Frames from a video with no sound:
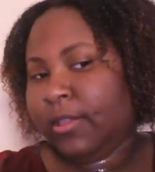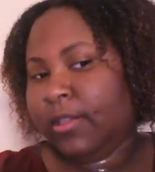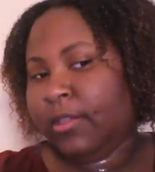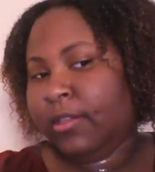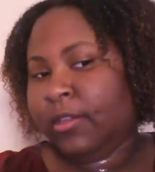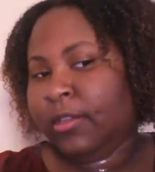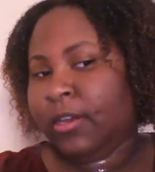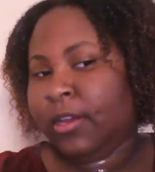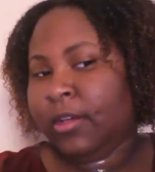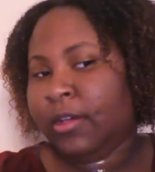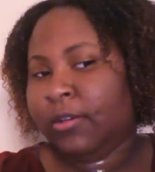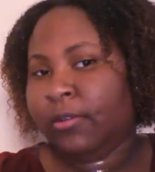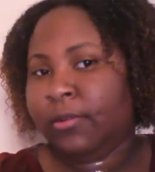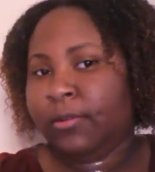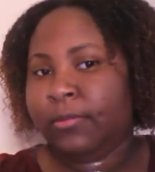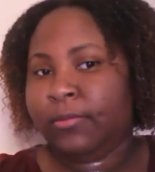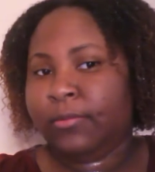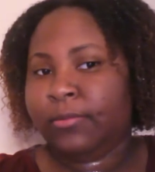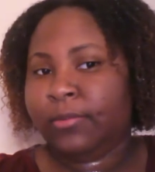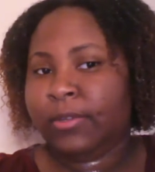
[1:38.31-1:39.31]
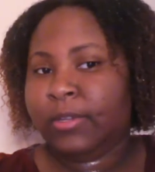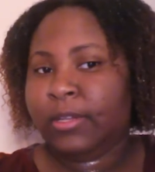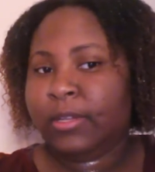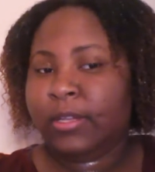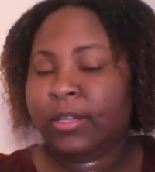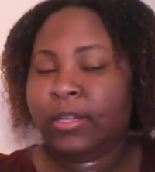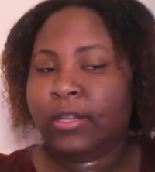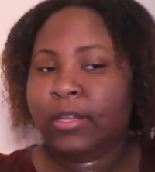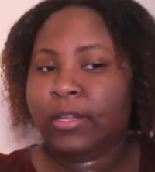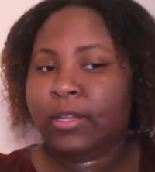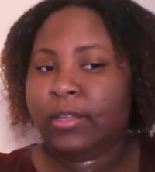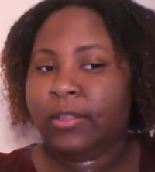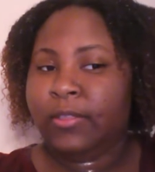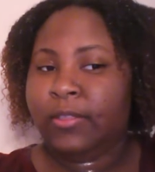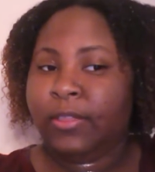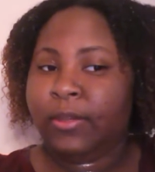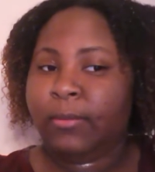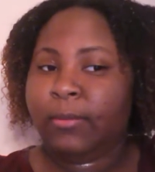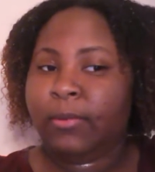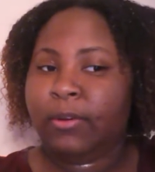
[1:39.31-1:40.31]
you know,
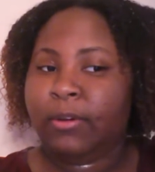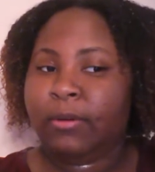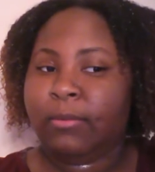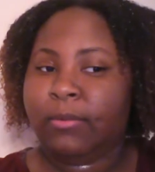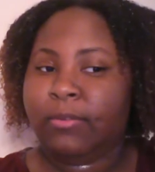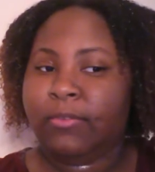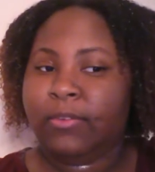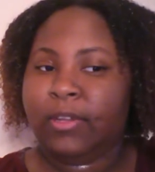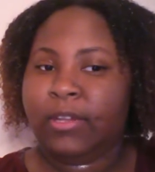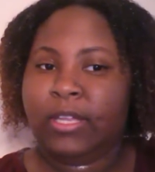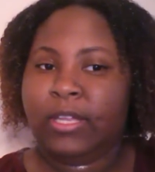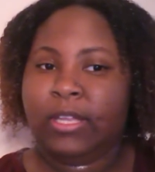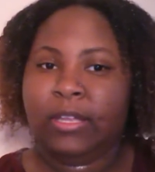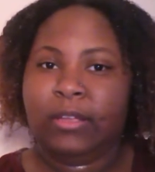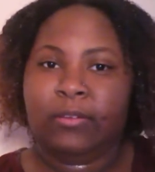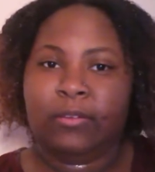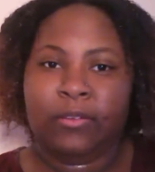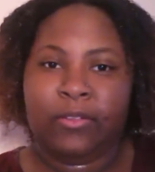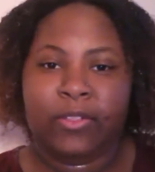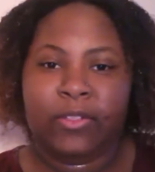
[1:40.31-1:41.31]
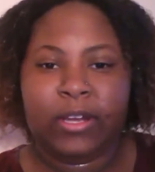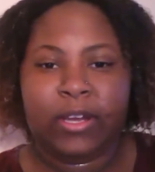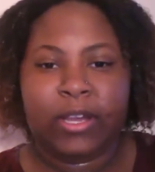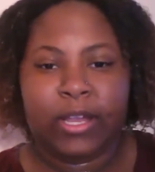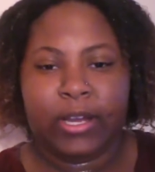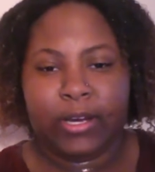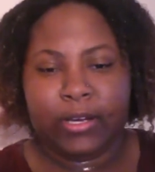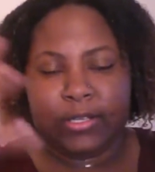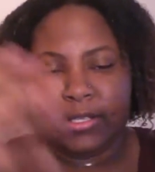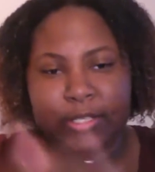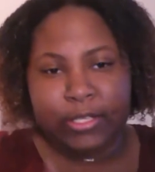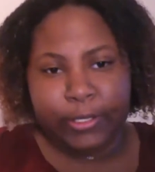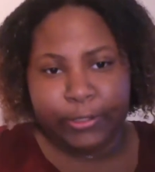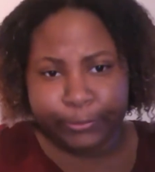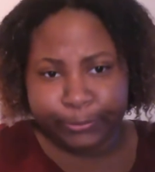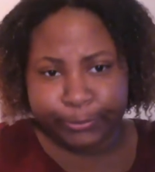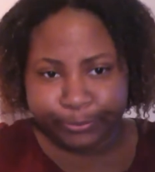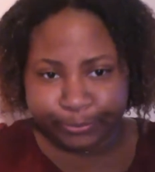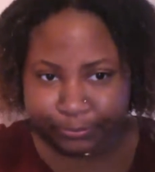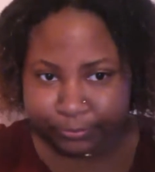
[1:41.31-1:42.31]
them going with no heat on their hair.
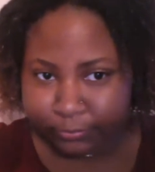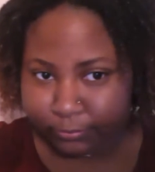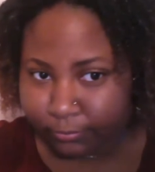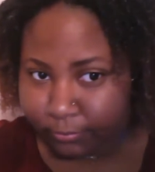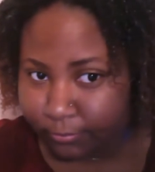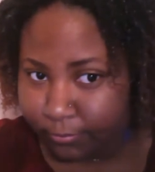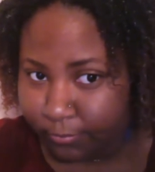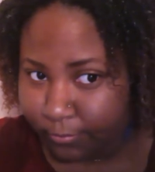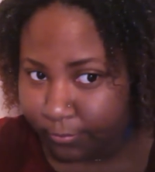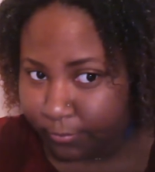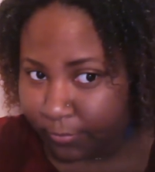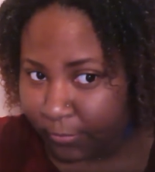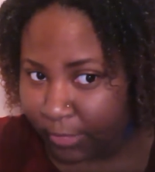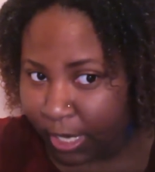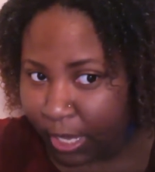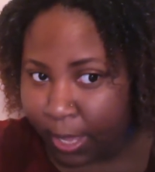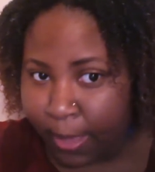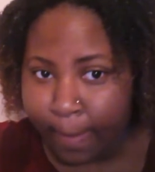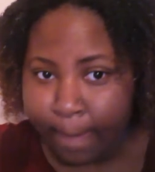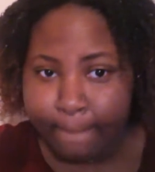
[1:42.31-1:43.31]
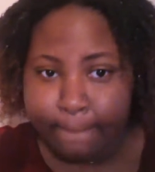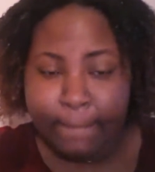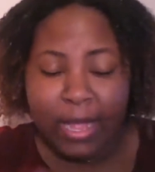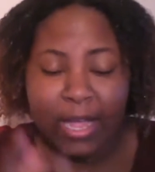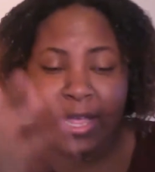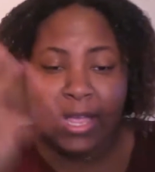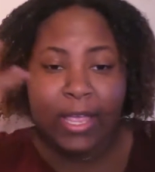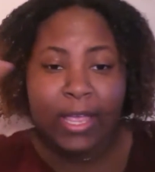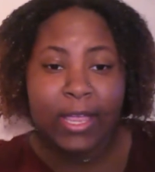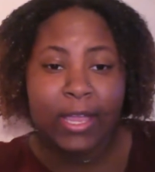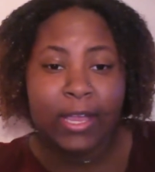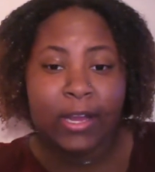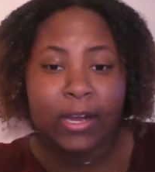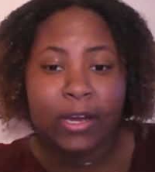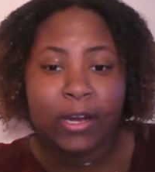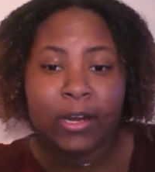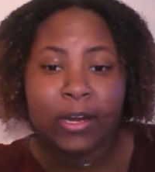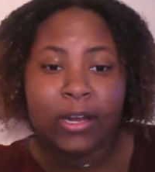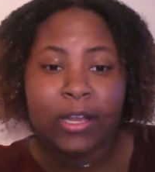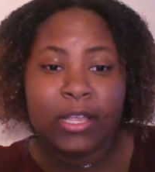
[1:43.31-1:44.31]
So my
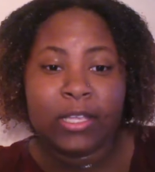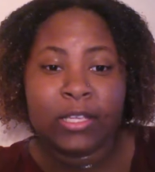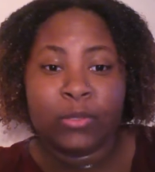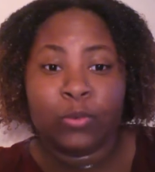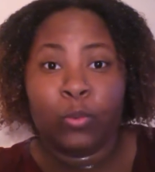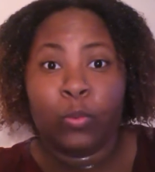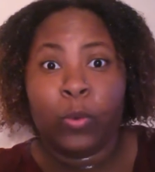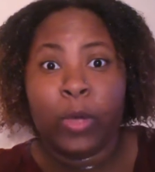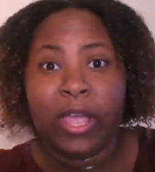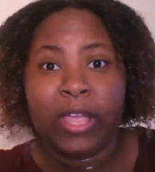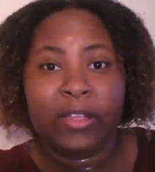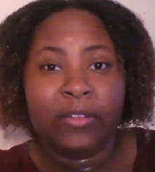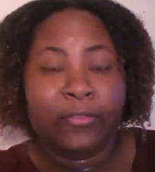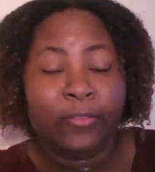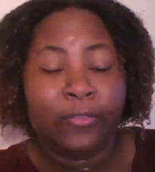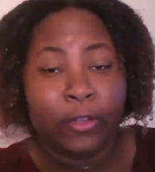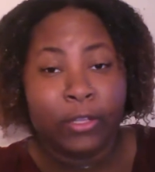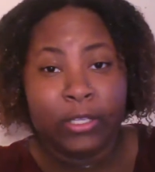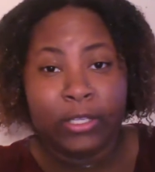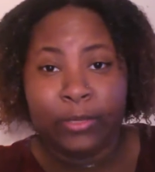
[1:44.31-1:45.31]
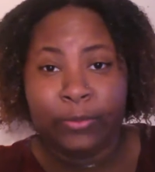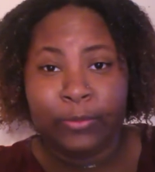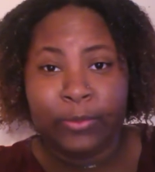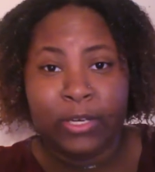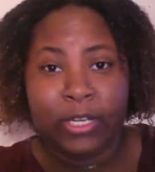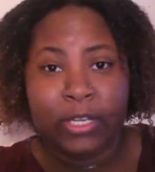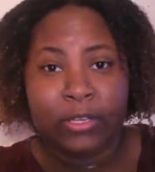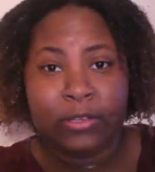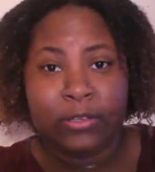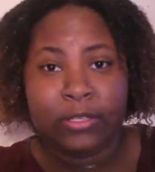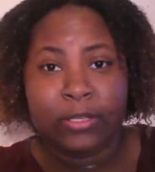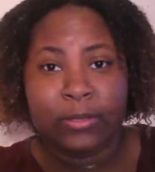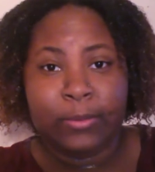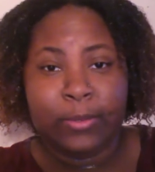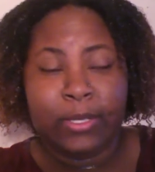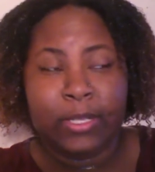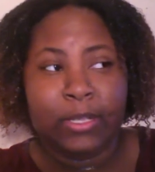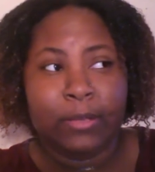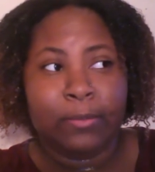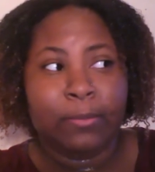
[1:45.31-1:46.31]
hair is way fuller than when it used to
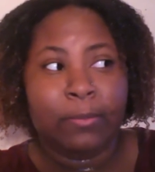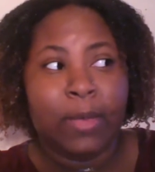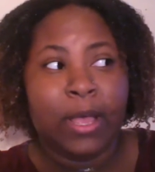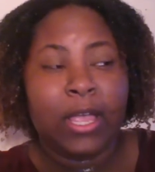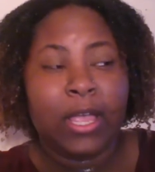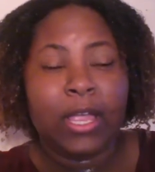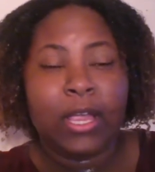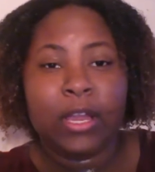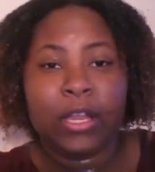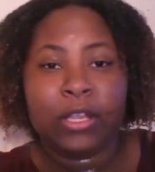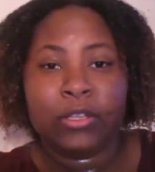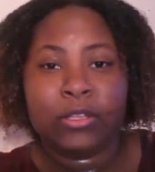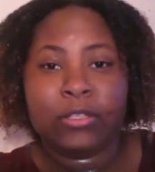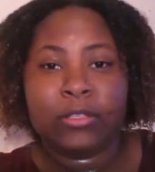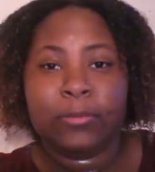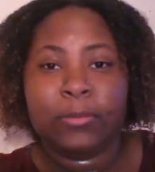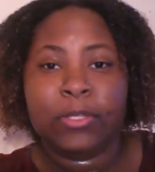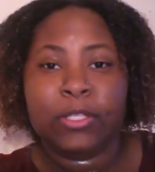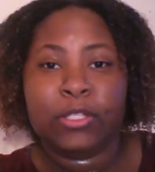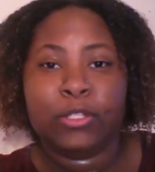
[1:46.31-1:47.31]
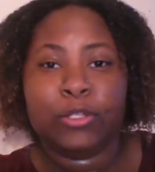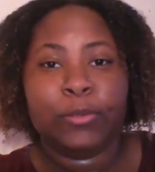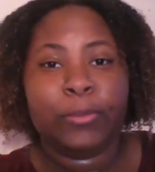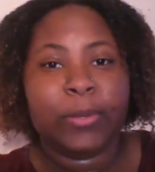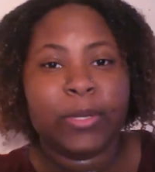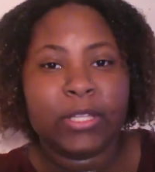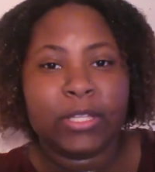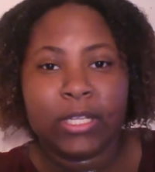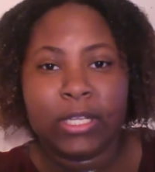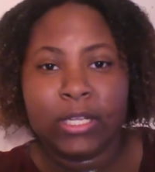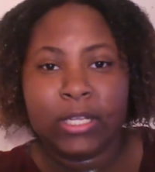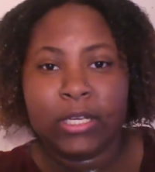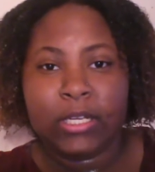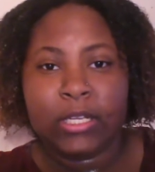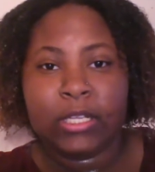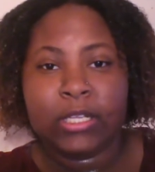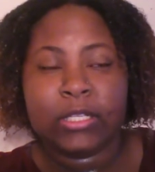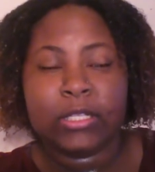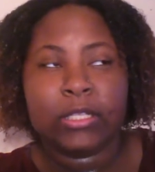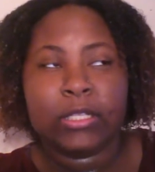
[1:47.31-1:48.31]
be. My hair used to be super thin.
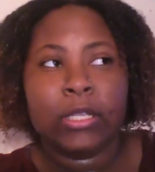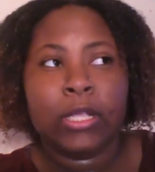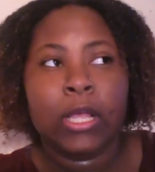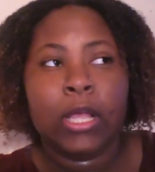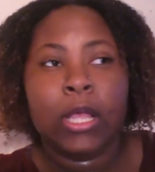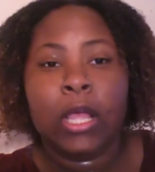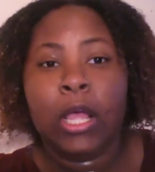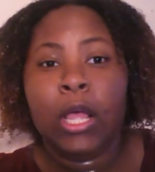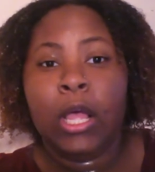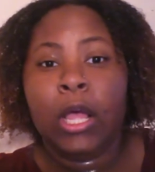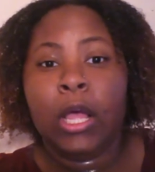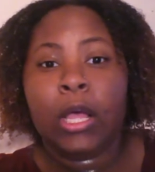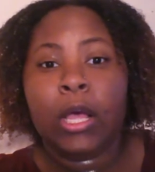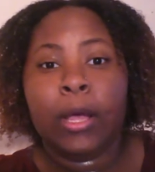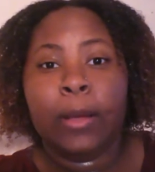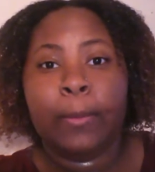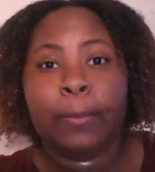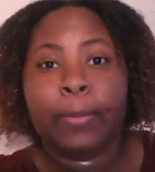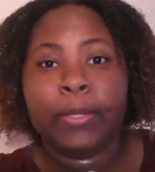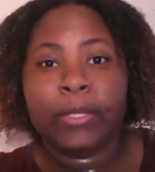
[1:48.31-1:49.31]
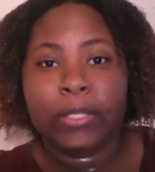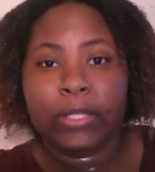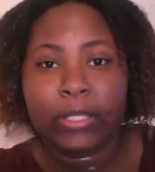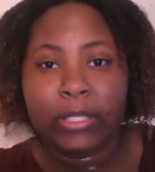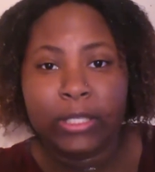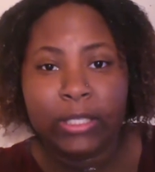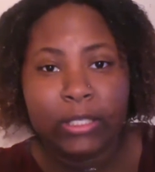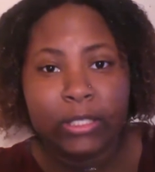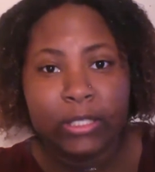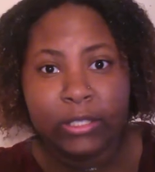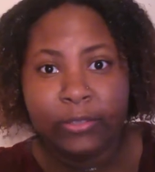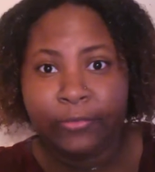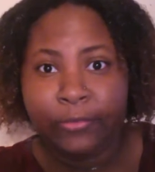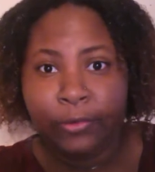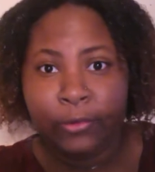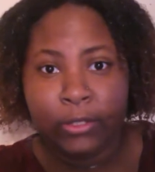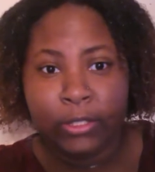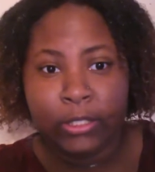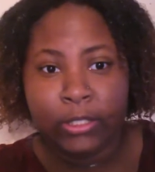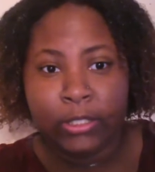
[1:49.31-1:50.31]
It's completely
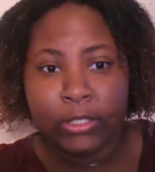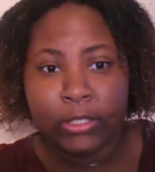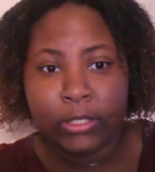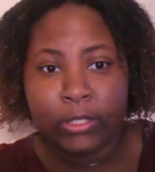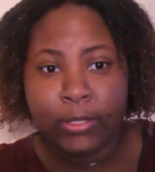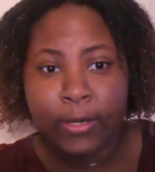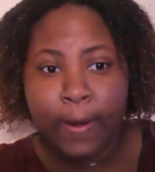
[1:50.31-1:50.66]
fuller.